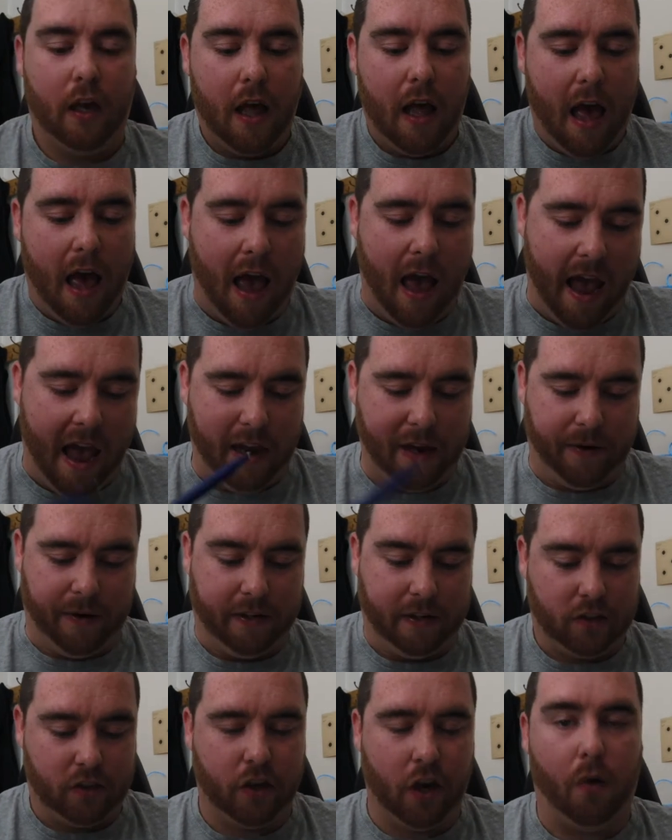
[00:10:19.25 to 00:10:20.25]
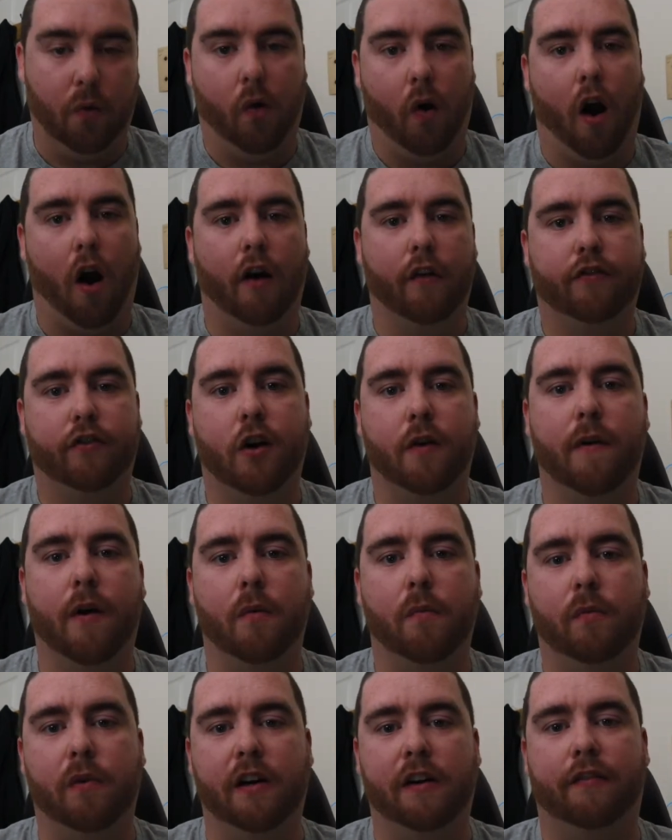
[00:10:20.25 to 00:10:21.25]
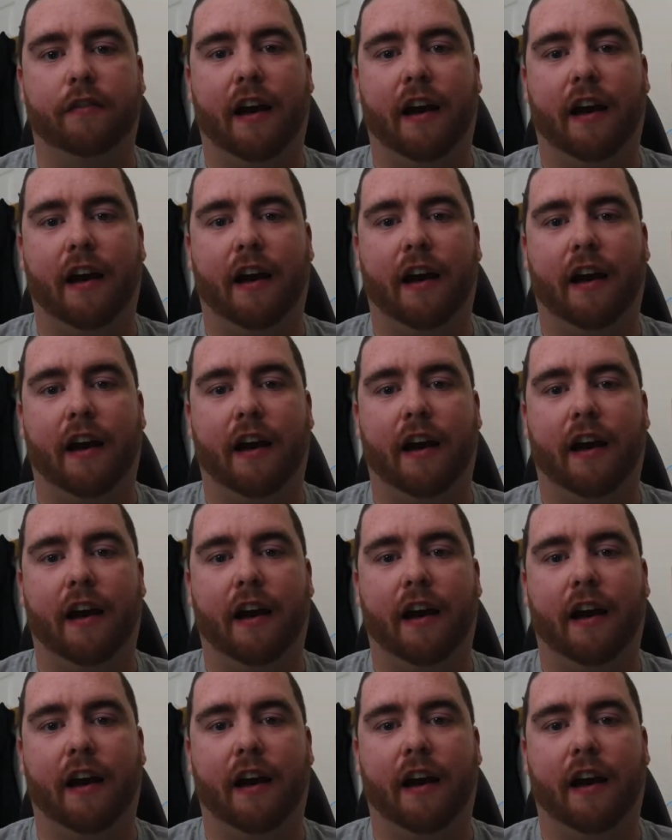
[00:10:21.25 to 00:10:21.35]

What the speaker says: Anyway, so I've come up with